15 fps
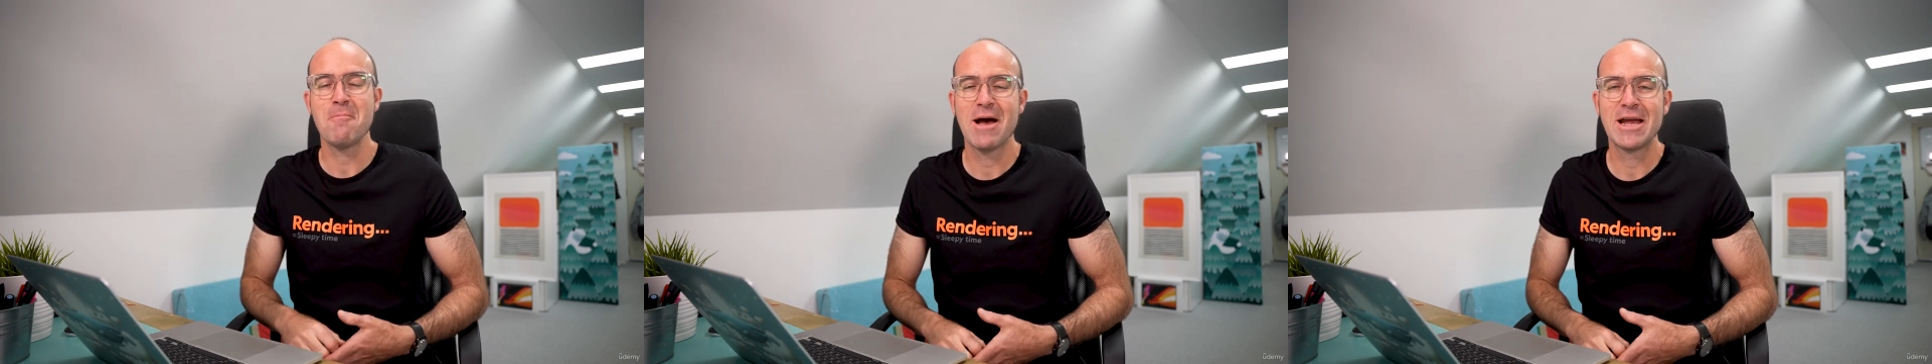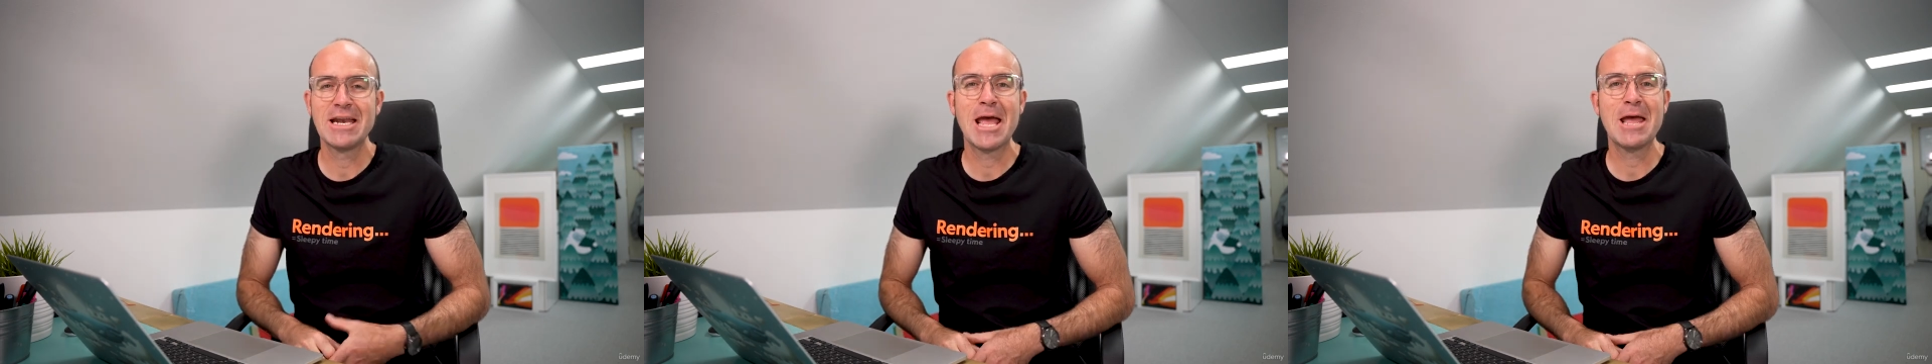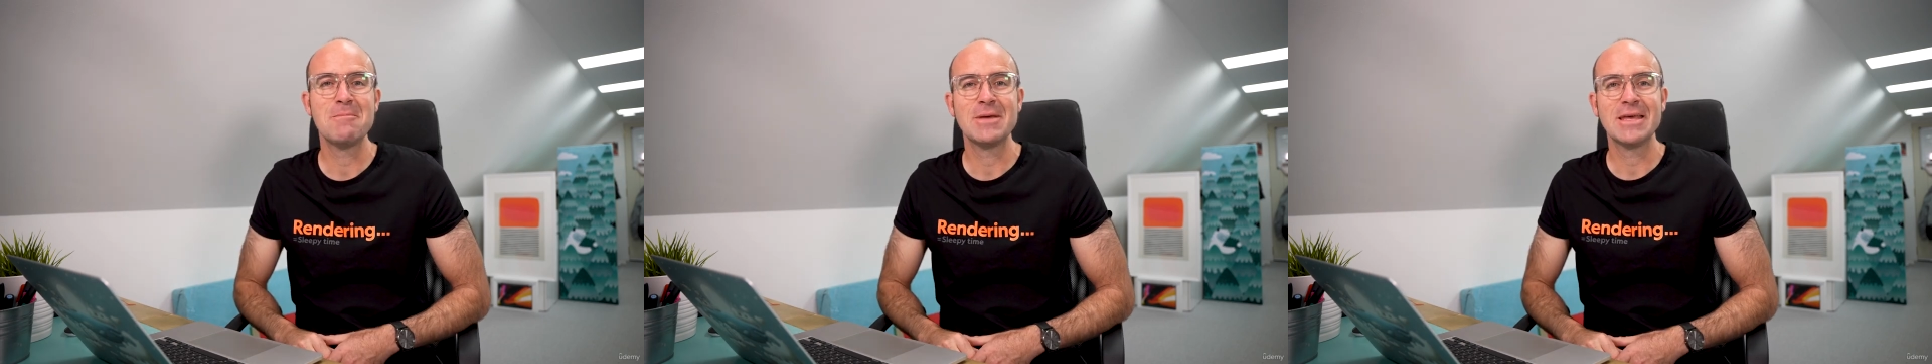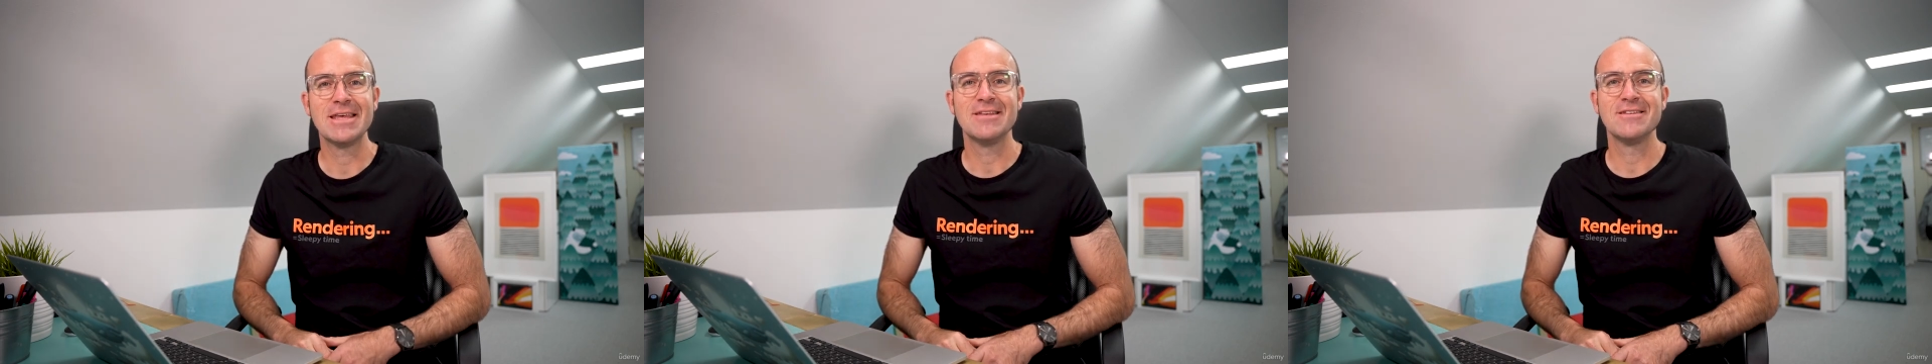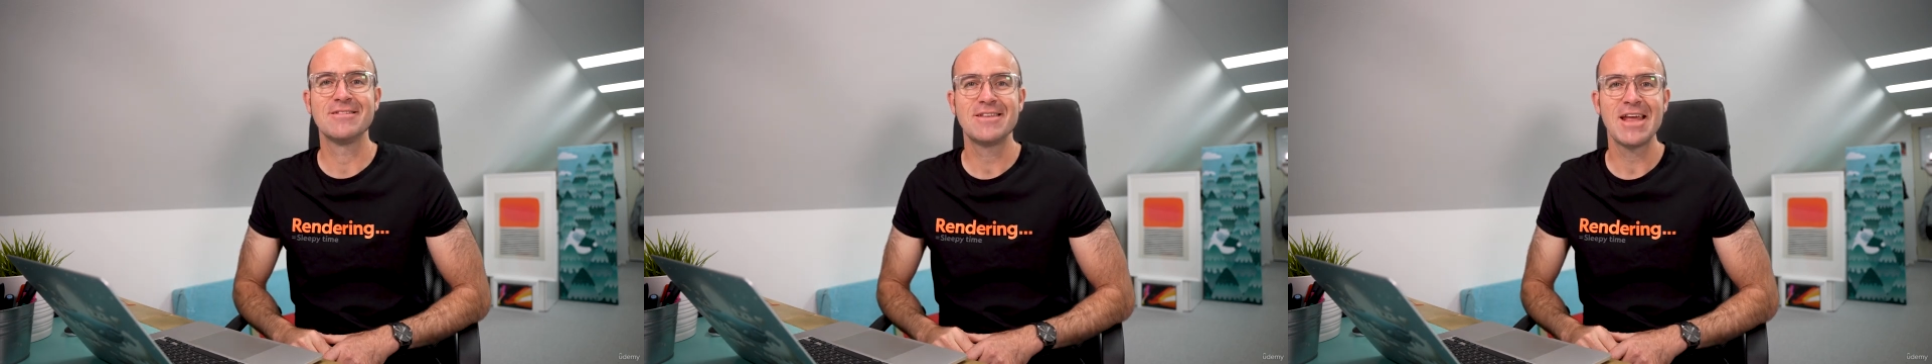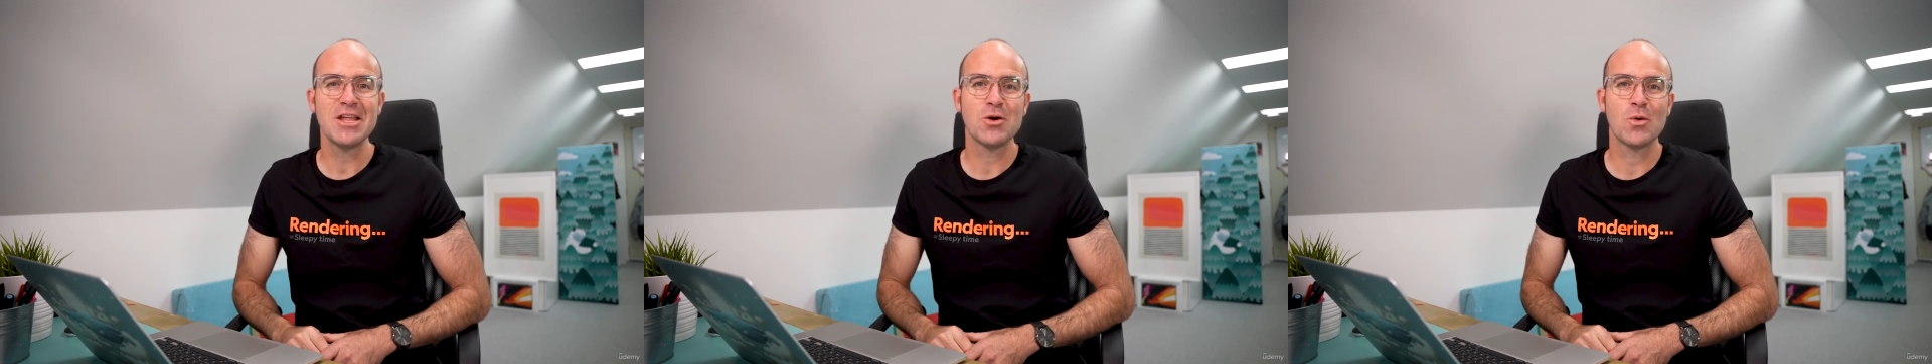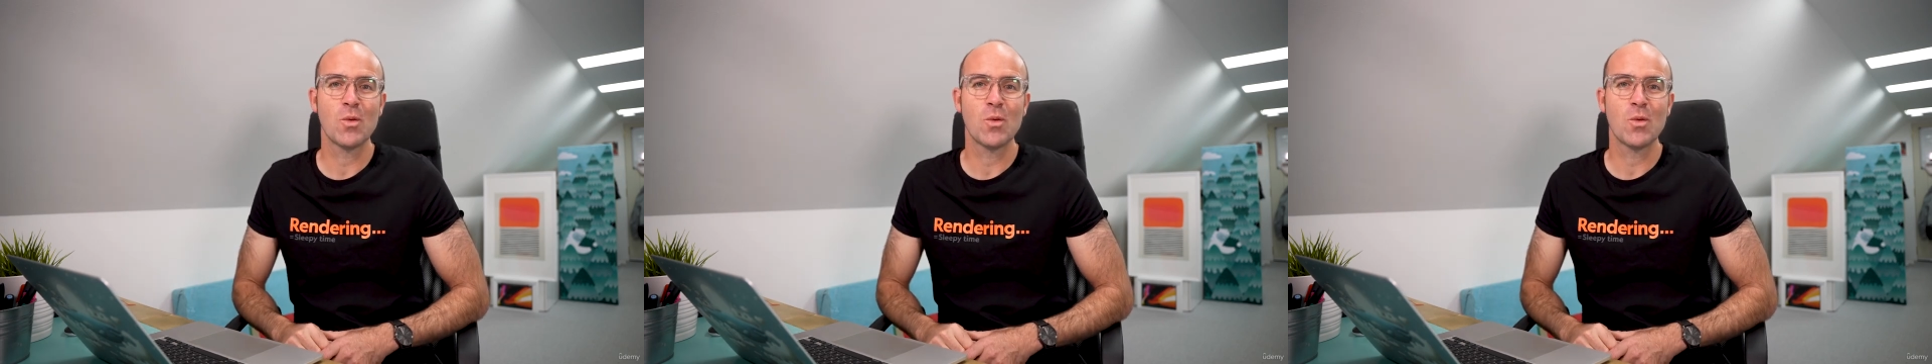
my name is Daniel